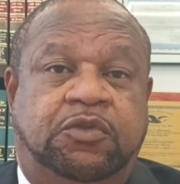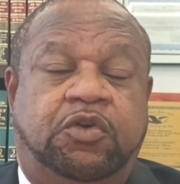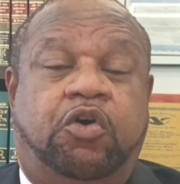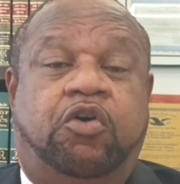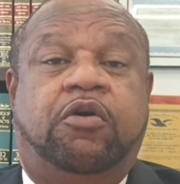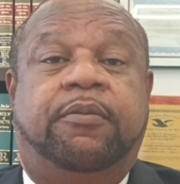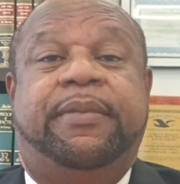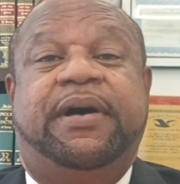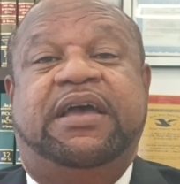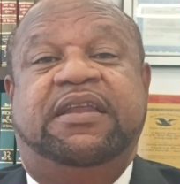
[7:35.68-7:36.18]

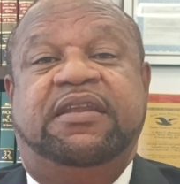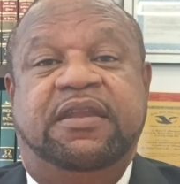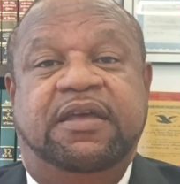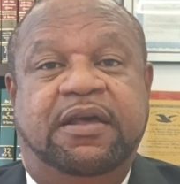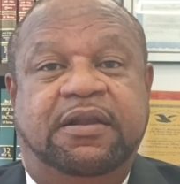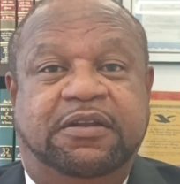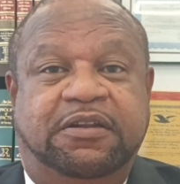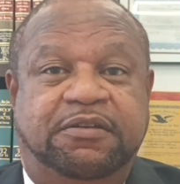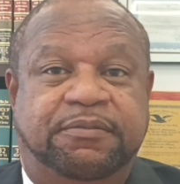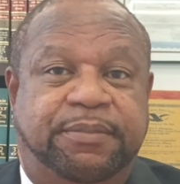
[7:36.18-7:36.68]
or by
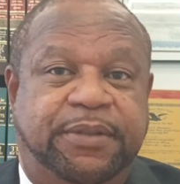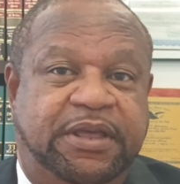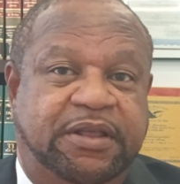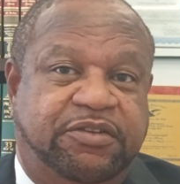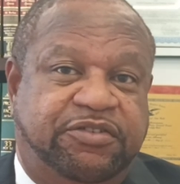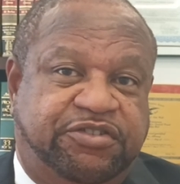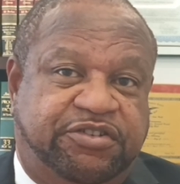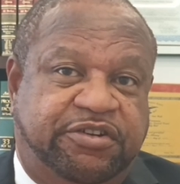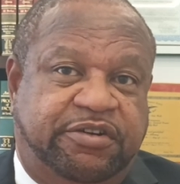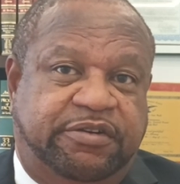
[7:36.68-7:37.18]
nail and mail
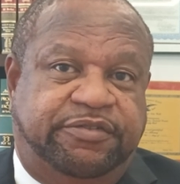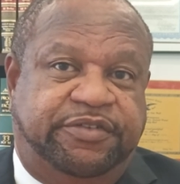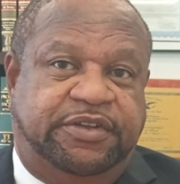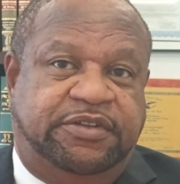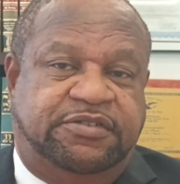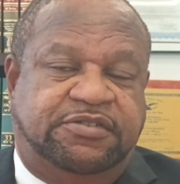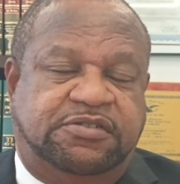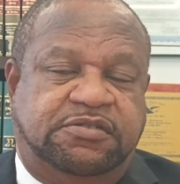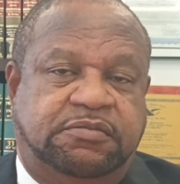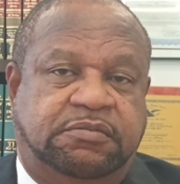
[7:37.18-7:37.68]

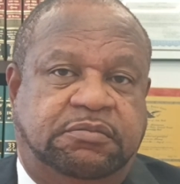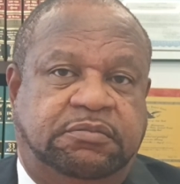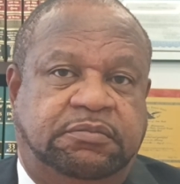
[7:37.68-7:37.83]
service?